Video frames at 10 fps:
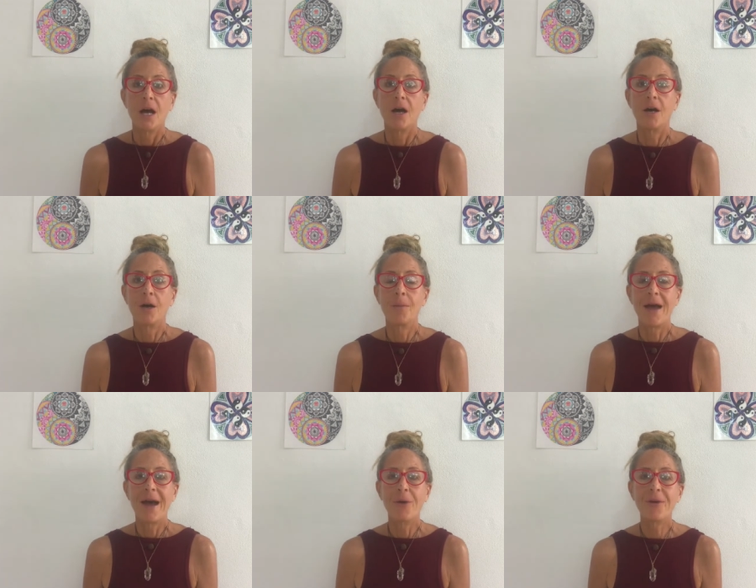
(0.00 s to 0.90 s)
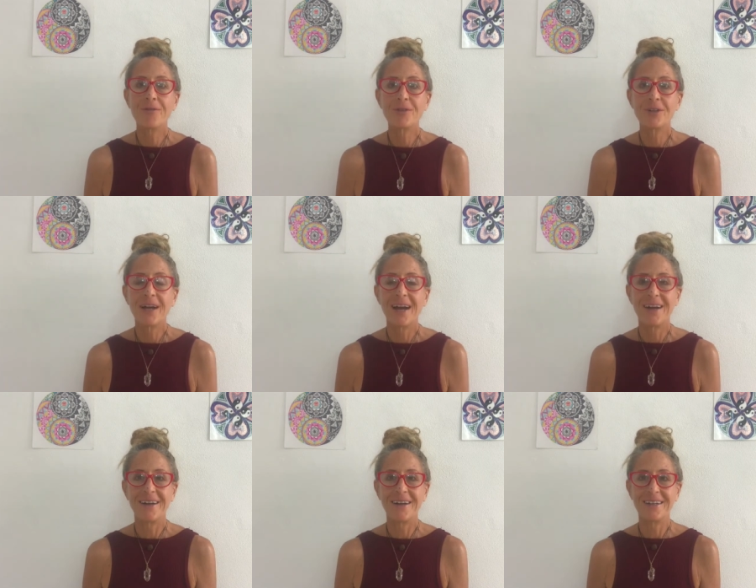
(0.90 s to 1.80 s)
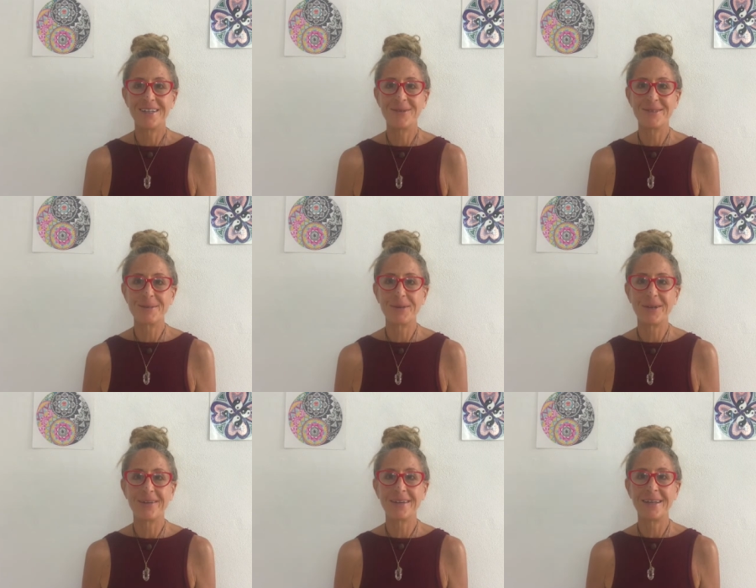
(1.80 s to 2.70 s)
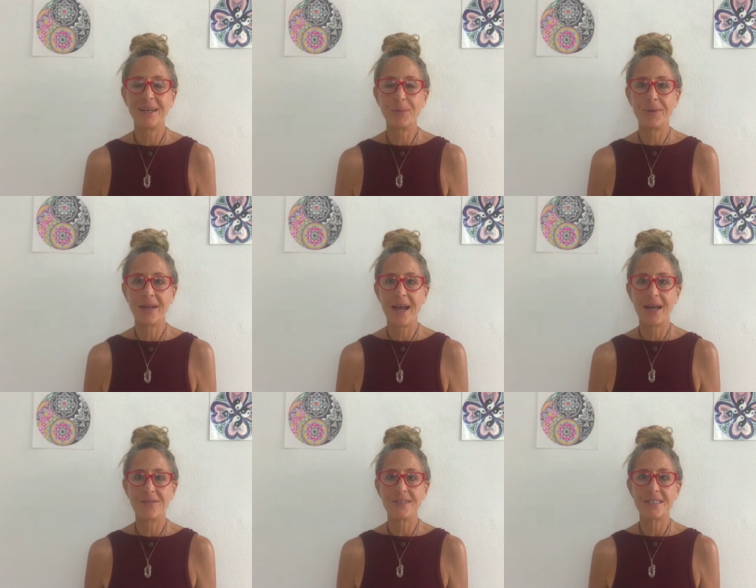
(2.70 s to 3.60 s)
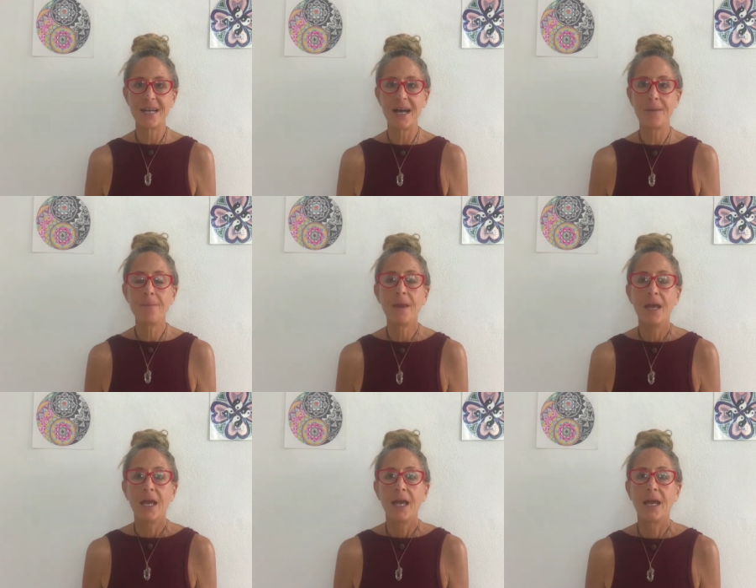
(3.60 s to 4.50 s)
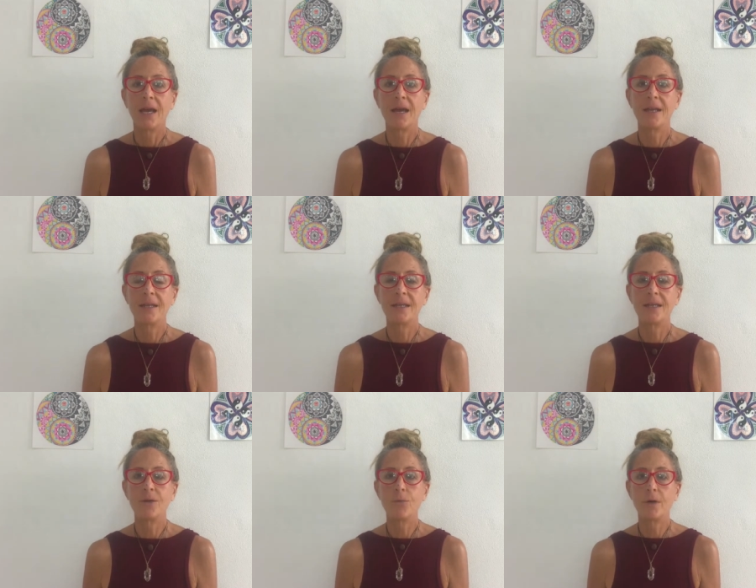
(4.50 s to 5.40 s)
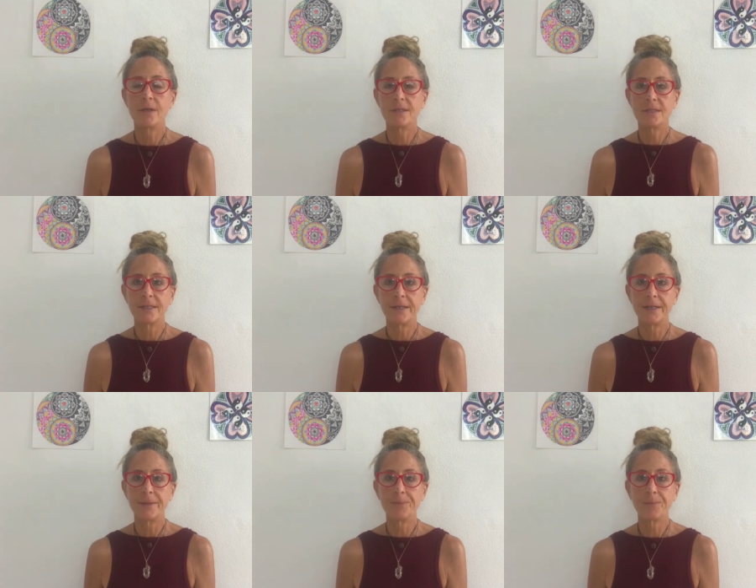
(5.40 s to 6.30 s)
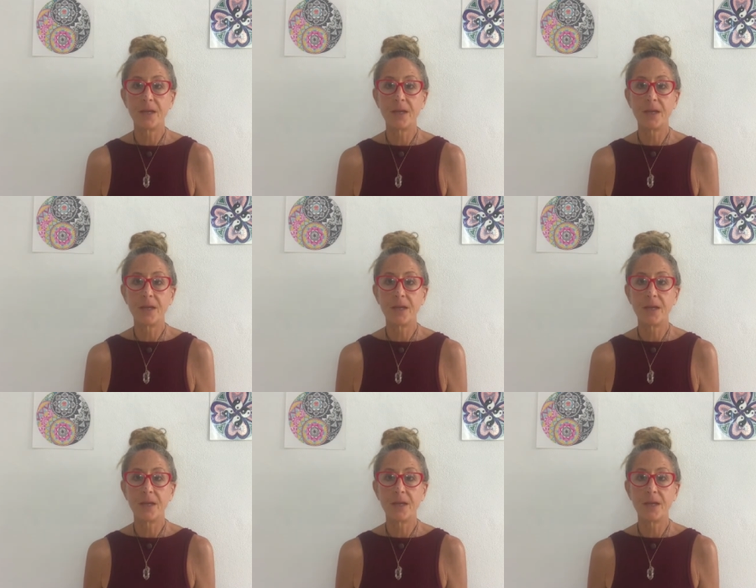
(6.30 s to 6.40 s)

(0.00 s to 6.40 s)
Um, however, uh, he was apparently a bit ahead of his time and he was um,